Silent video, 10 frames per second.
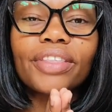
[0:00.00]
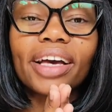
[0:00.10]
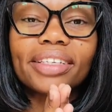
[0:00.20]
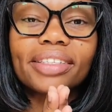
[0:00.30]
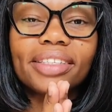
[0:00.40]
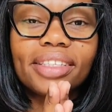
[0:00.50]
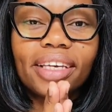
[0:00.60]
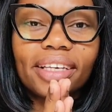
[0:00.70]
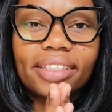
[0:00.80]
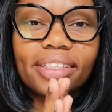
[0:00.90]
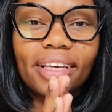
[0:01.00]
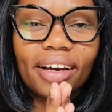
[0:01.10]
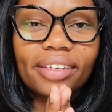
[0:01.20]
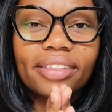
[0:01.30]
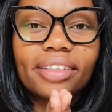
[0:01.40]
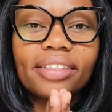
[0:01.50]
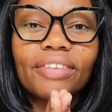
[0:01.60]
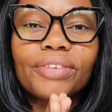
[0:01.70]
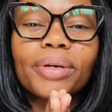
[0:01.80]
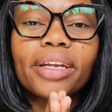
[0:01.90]
the ICESCR says
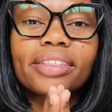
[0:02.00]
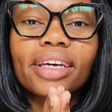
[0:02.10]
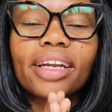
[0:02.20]
everyone has a